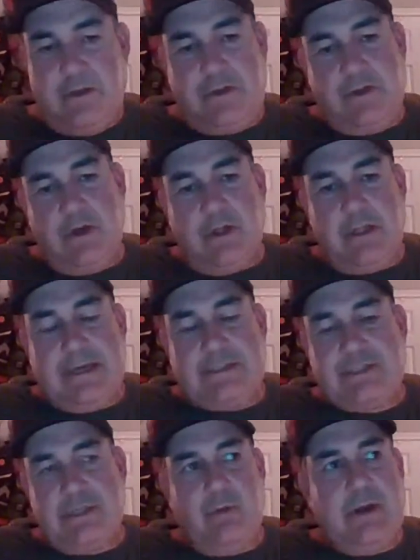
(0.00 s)
do y'all
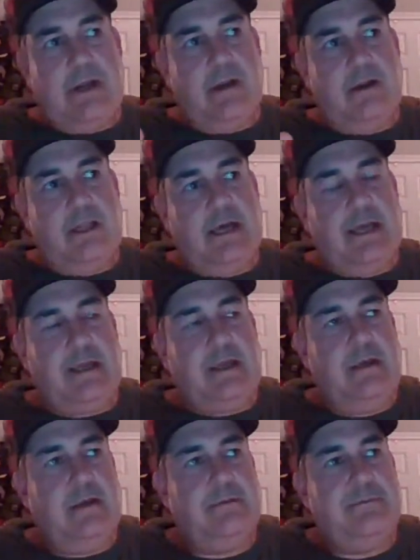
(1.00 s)
actually wear, like,
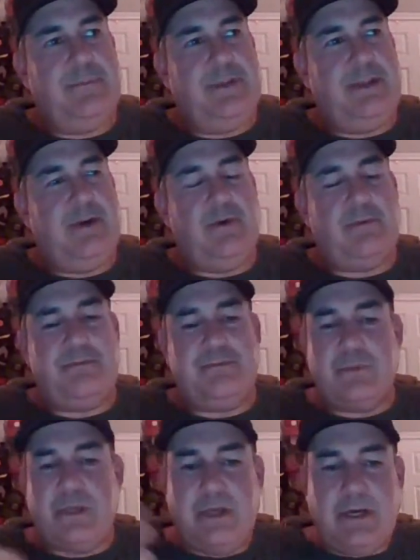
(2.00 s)

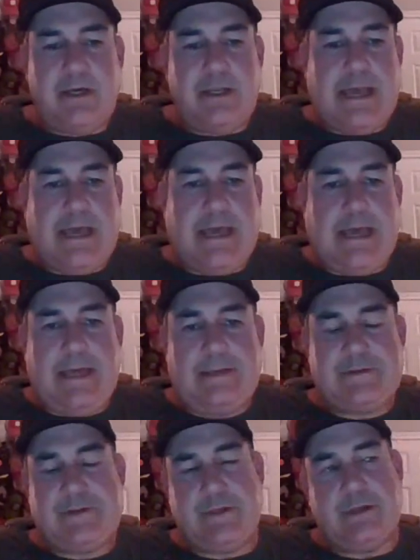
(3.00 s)
gun
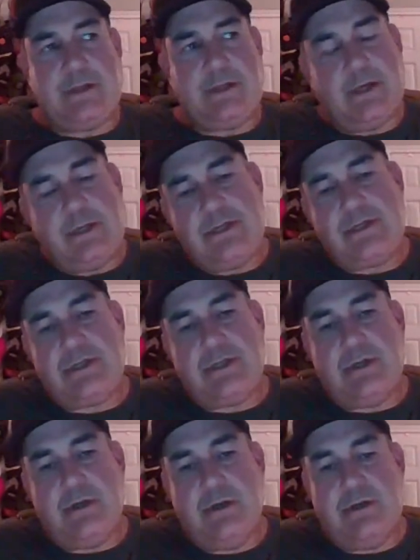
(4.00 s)
hats and gun
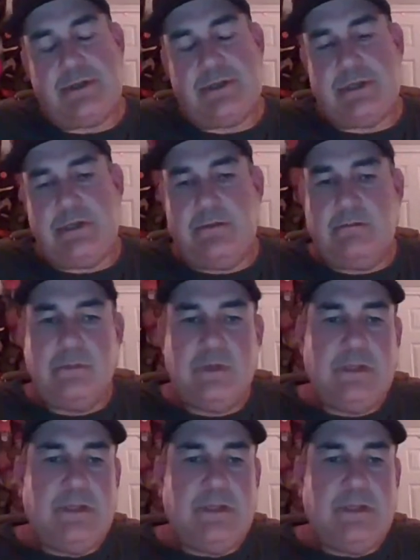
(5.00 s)
shirts and